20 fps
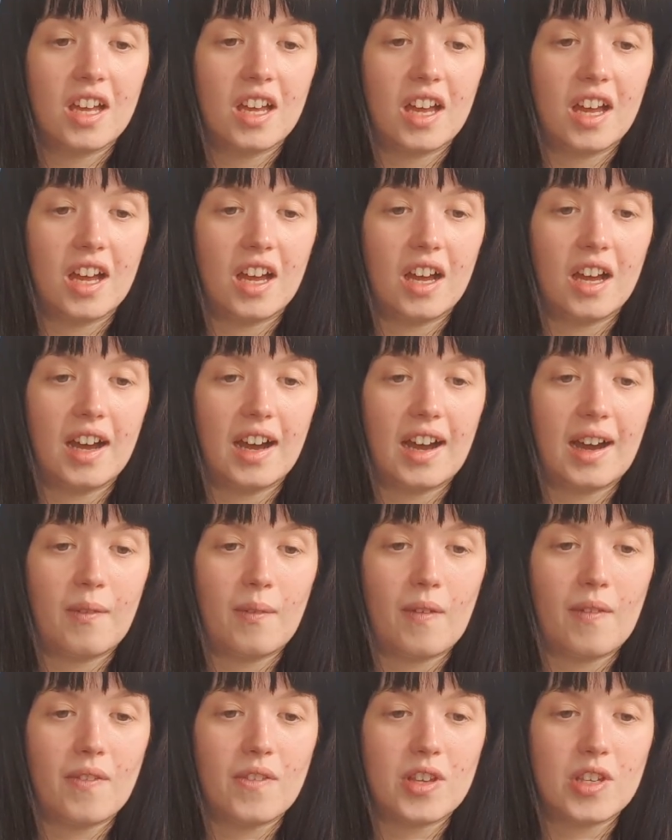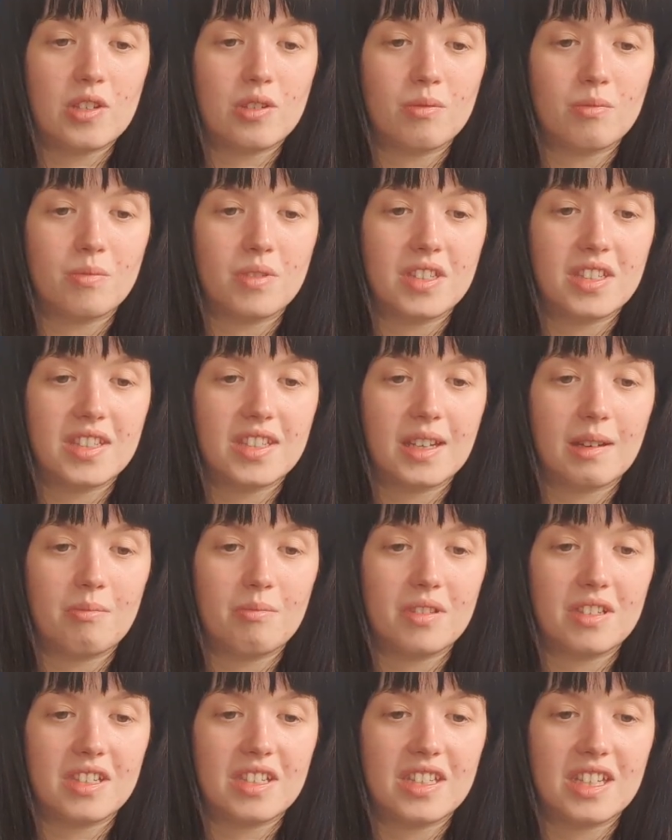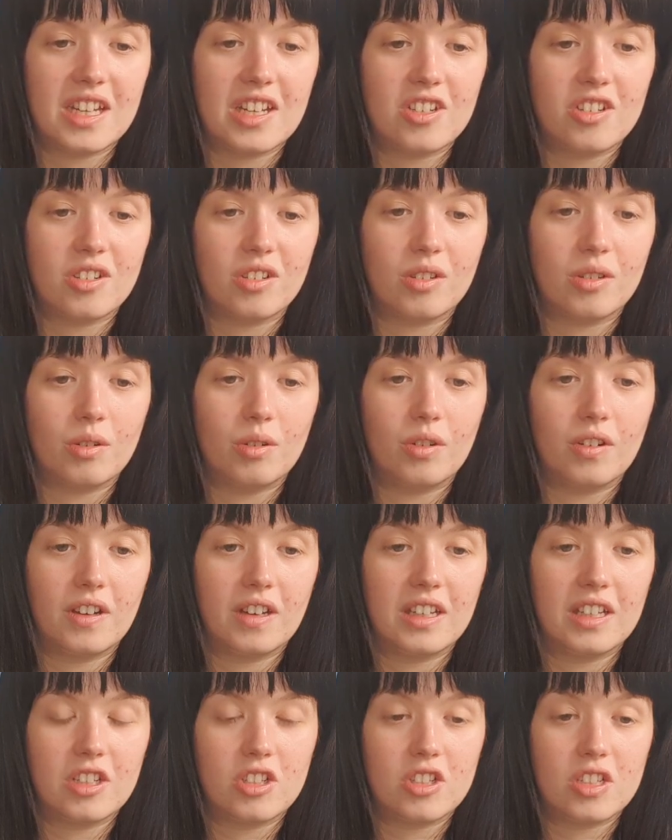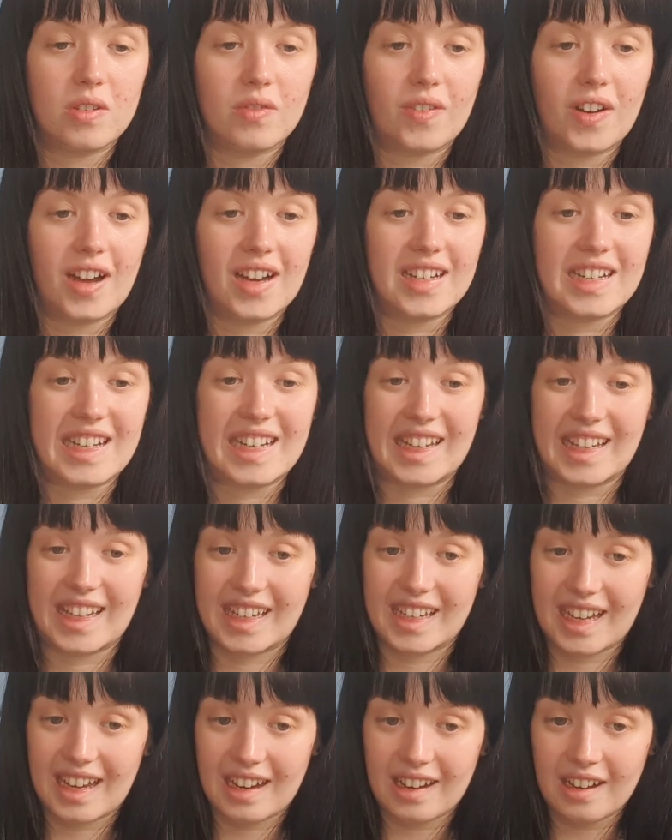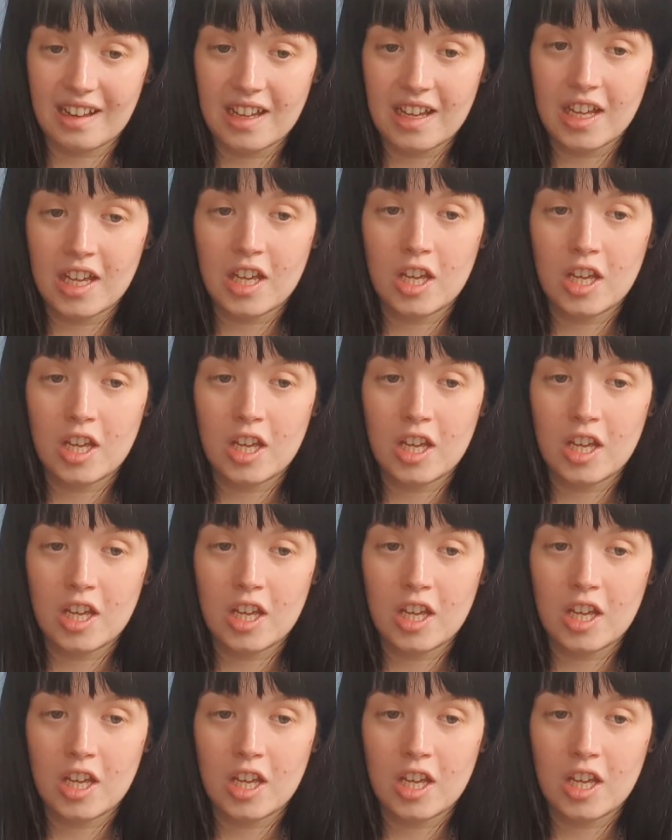However, some skip this stage and go into dividing again.